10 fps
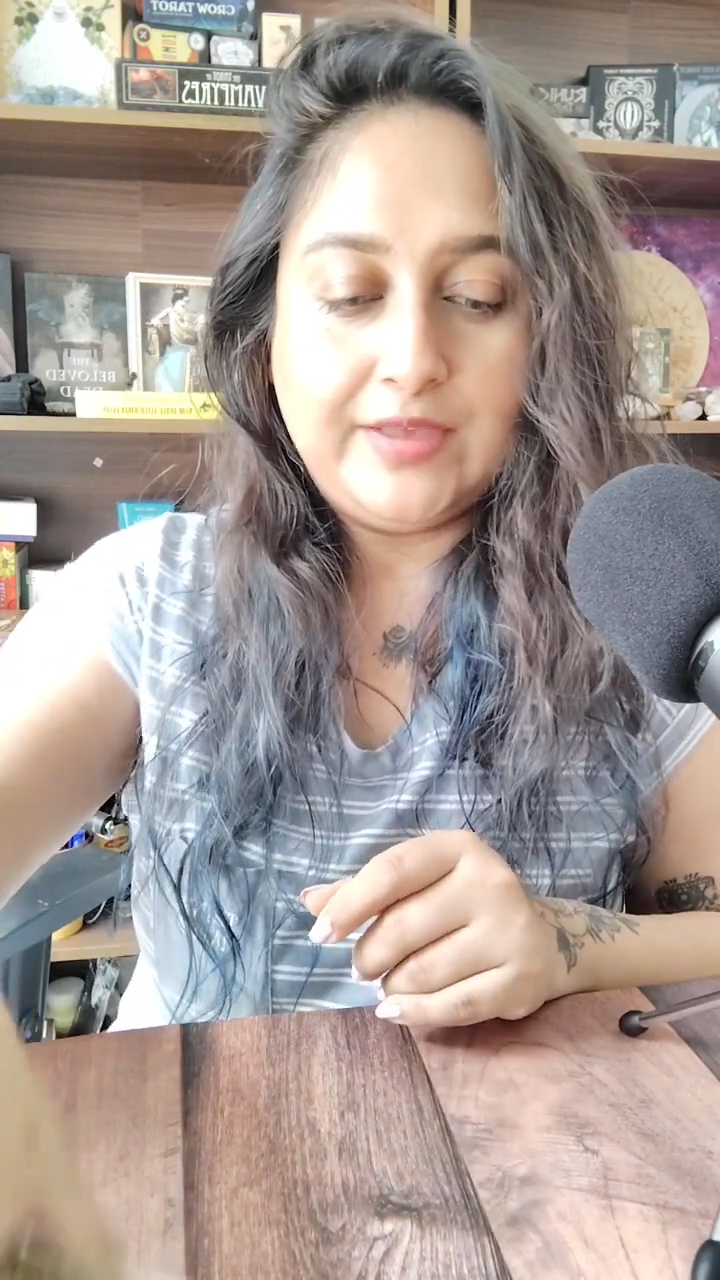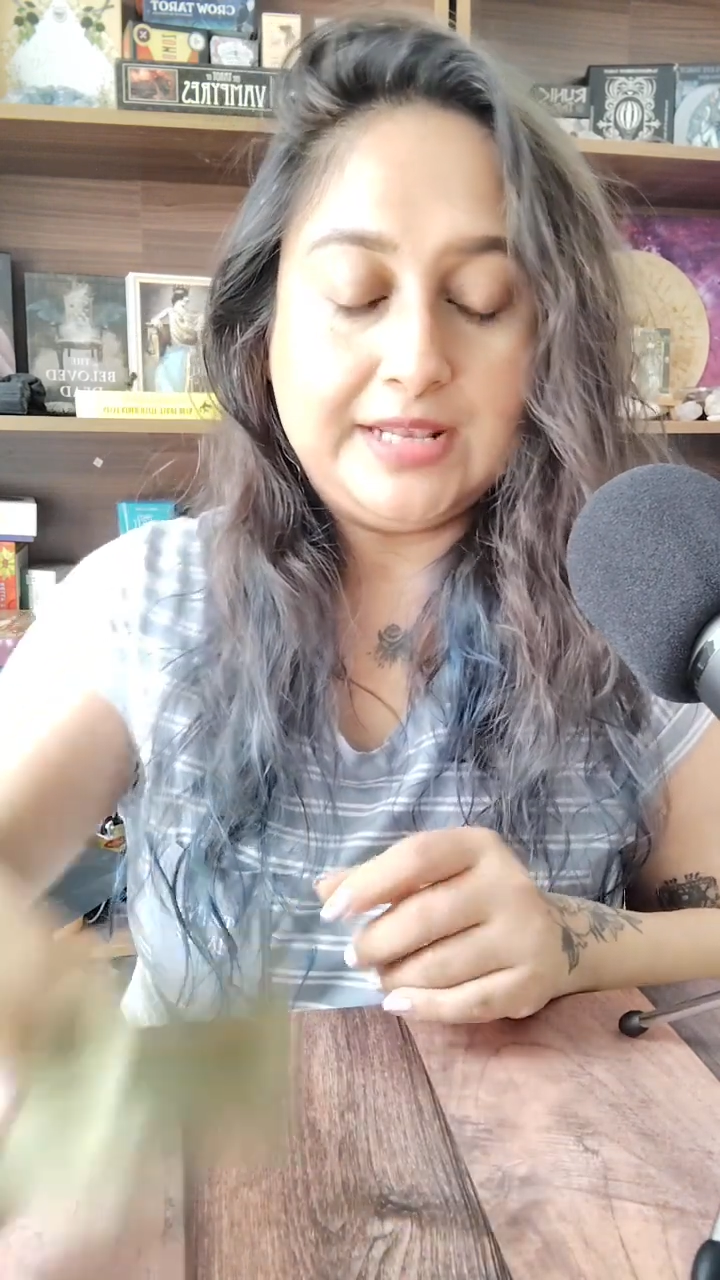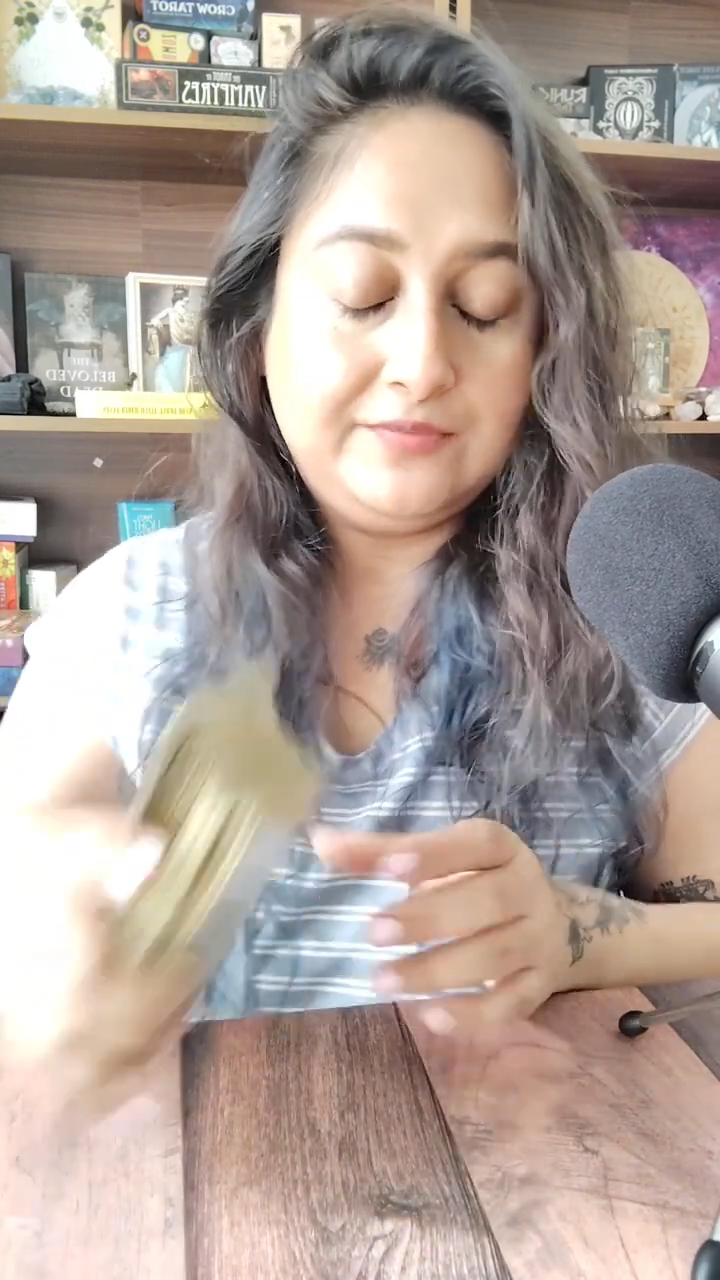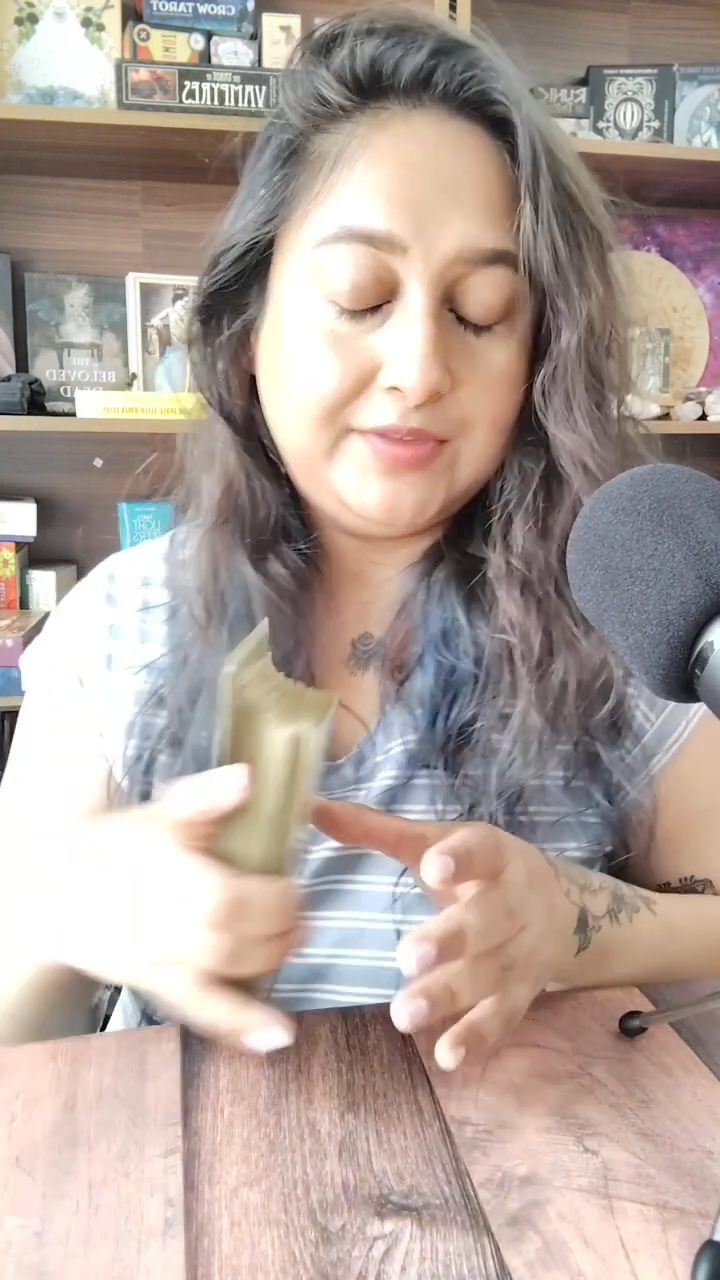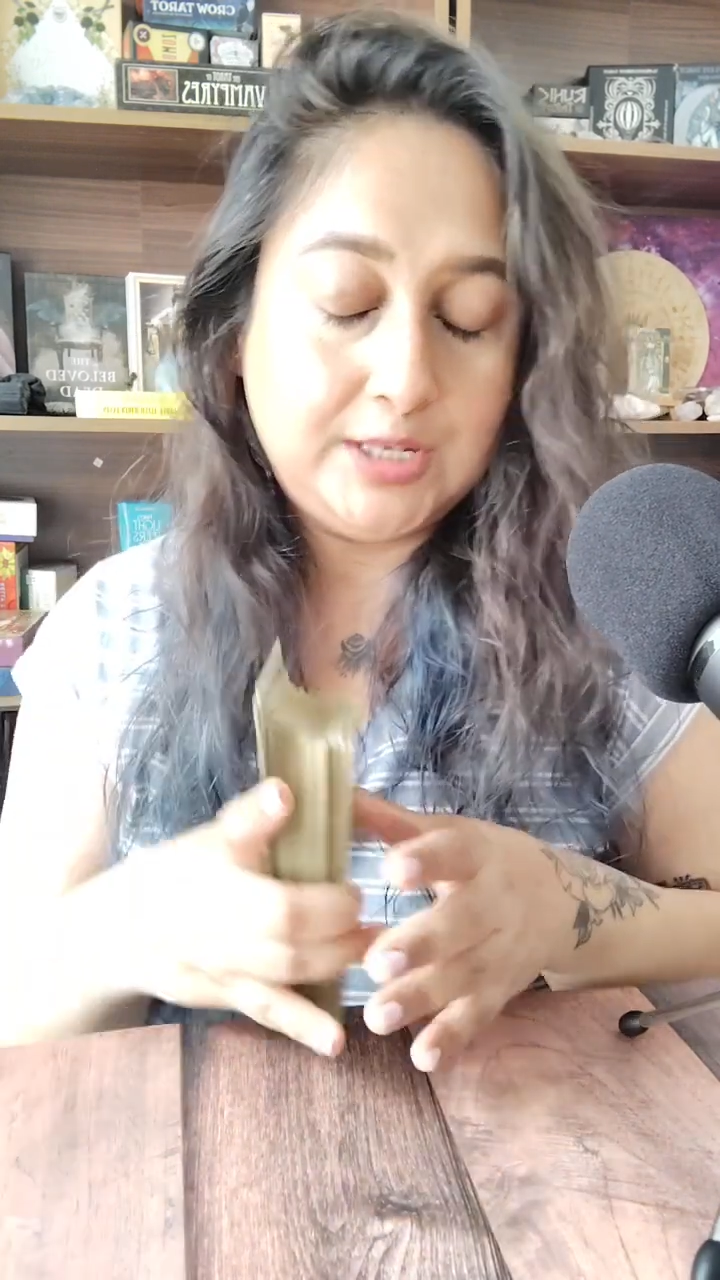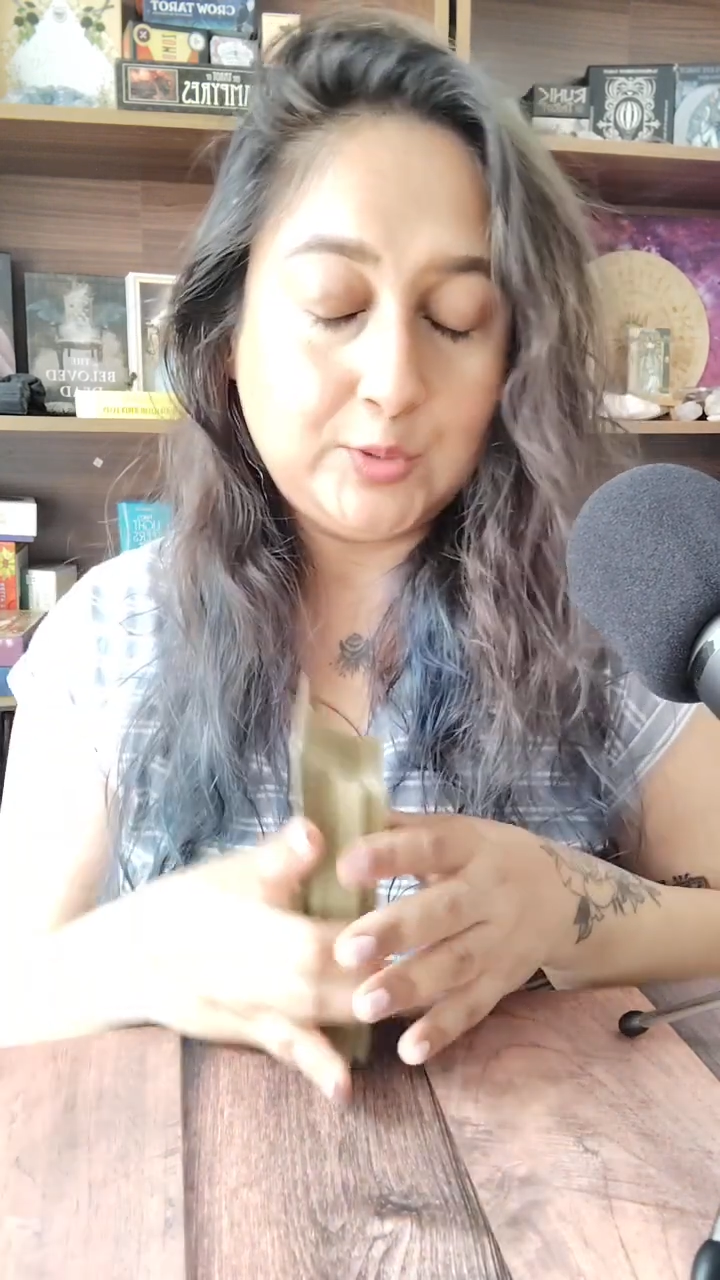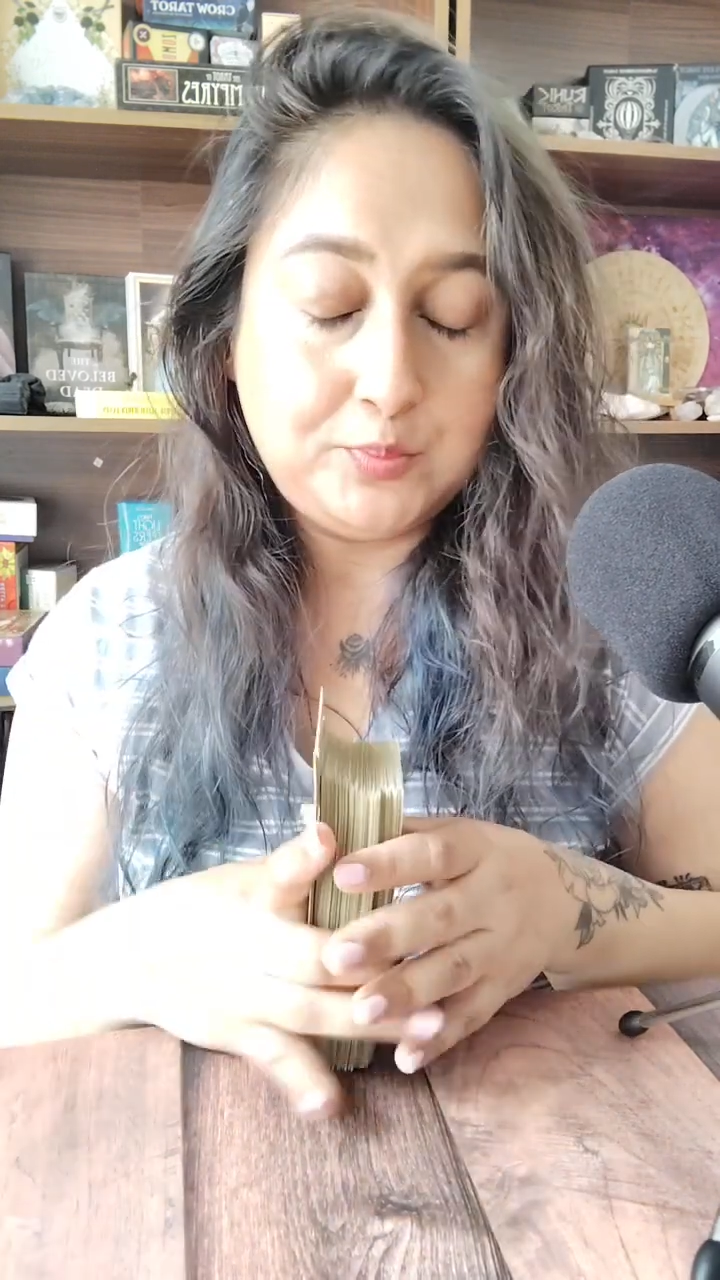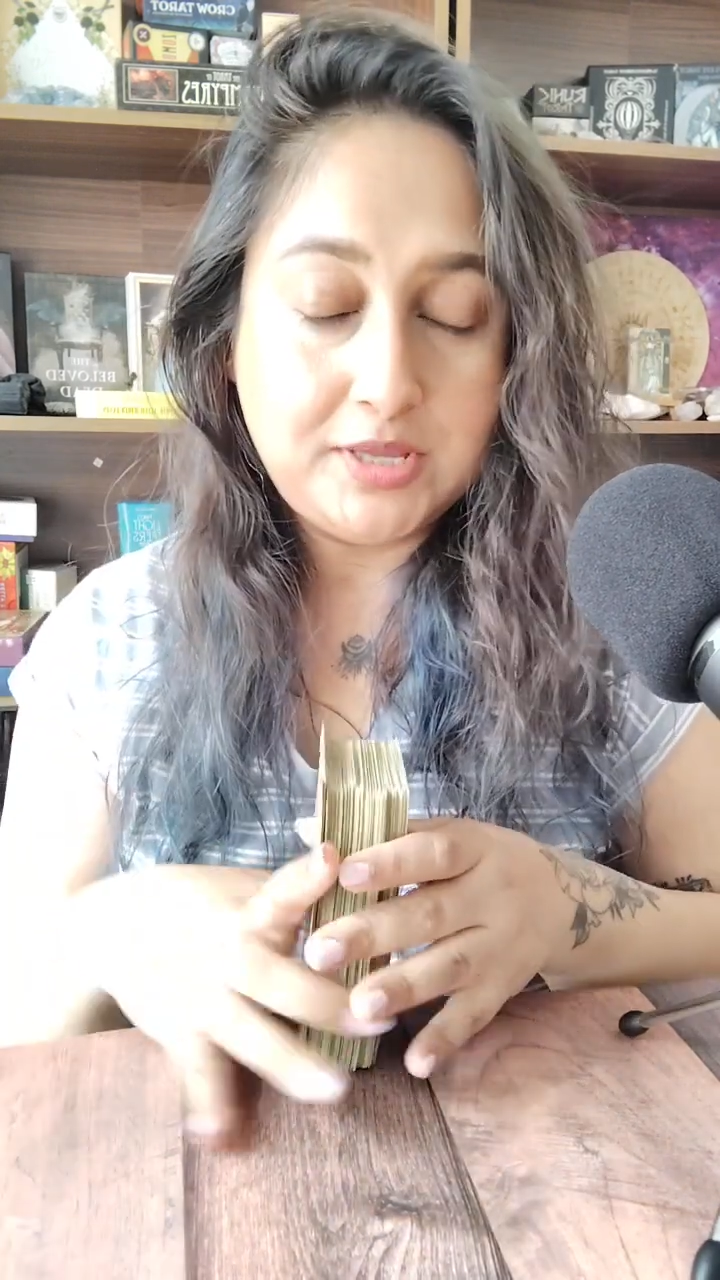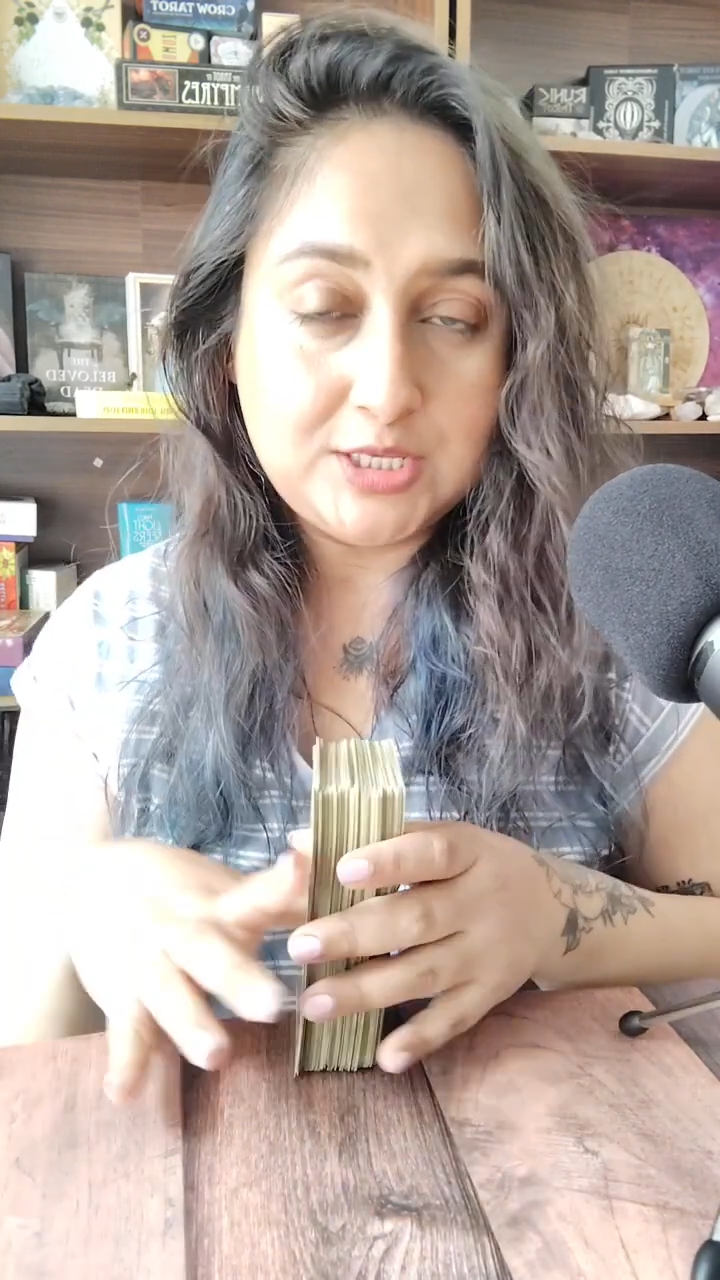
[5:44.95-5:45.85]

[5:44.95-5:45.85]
when will you